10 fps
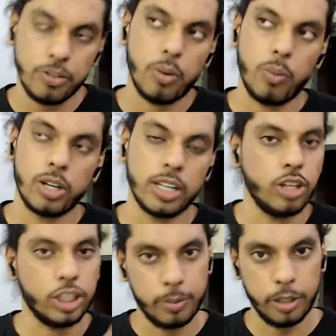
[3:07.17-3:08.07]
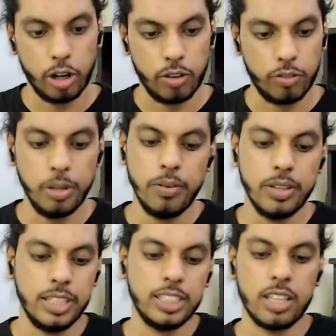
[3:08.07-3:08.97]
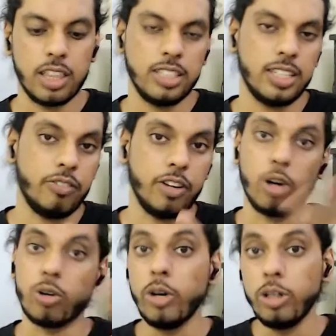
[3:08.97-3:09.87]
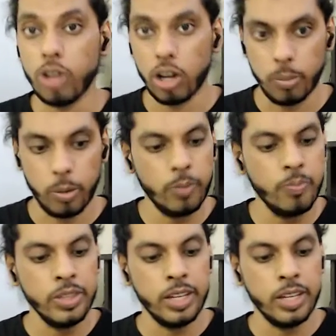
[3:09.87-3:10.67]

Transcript: What can you expect out of me? These are the things that we are not going to talk about.